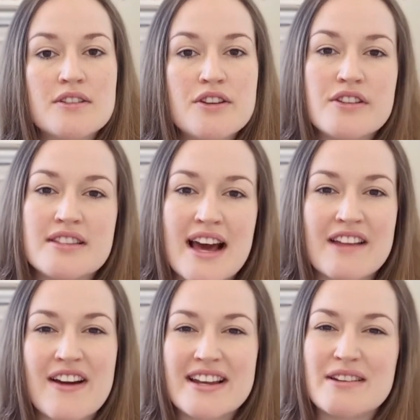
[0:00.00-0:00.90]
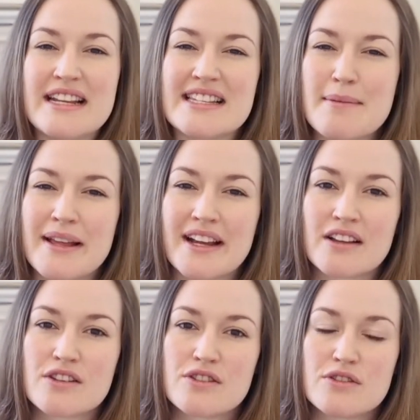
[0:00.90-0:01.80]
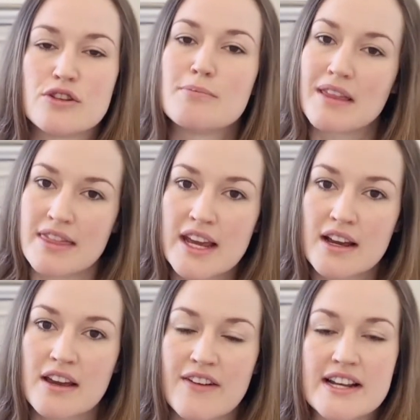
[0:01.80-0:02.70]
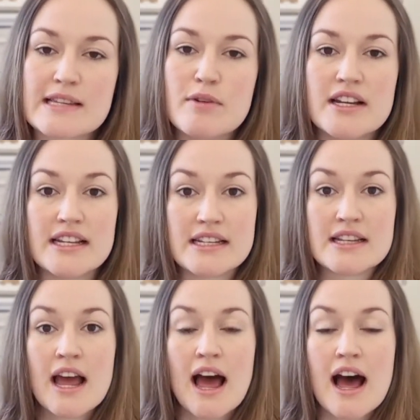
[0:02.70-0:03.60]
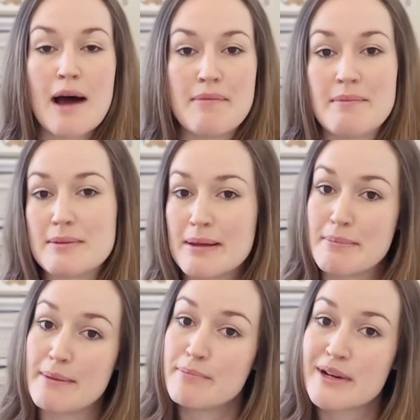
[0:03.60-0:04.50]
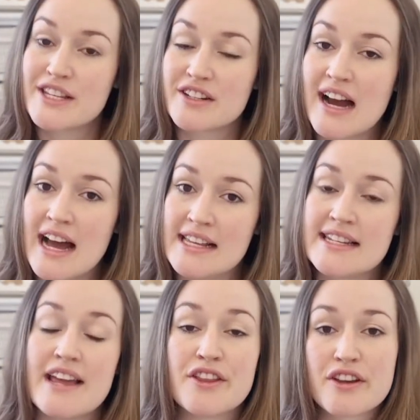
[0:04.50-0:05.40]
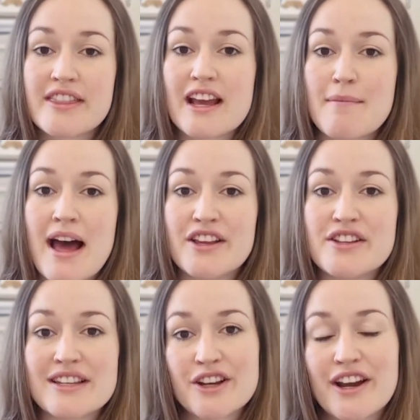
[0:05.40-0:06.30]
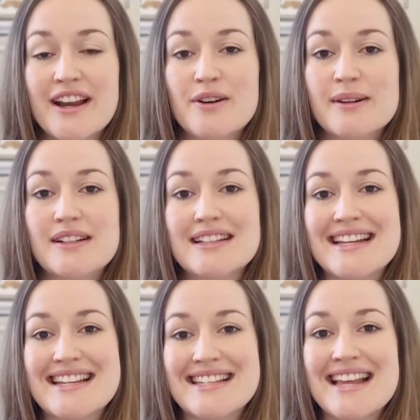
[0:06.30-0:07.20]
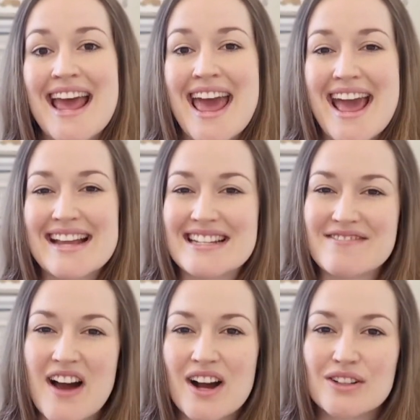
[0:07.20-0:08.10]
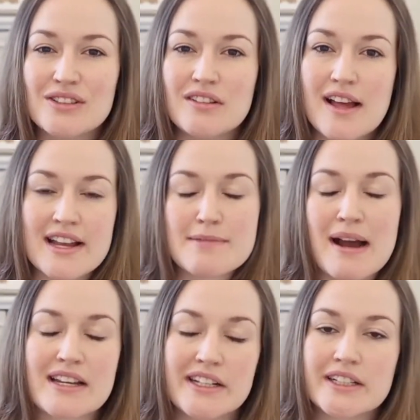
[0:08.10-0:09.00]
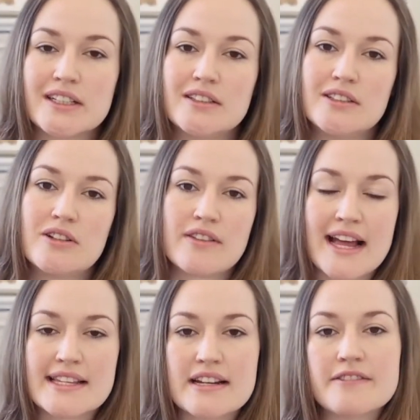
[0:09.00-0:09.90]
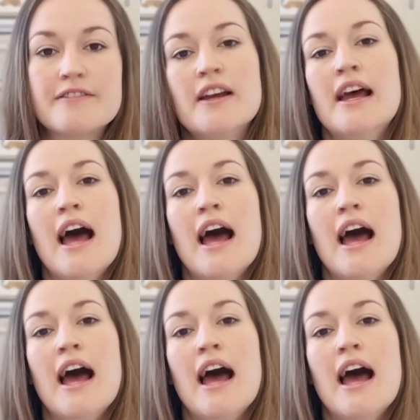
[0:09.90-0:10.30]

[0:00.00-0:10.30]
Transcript: use that if I didn't need something super thick, if I just wanted them to be a bit moisturized. And the good thing about using coconut oil, it is antifungal, antibacterial, all that stuff.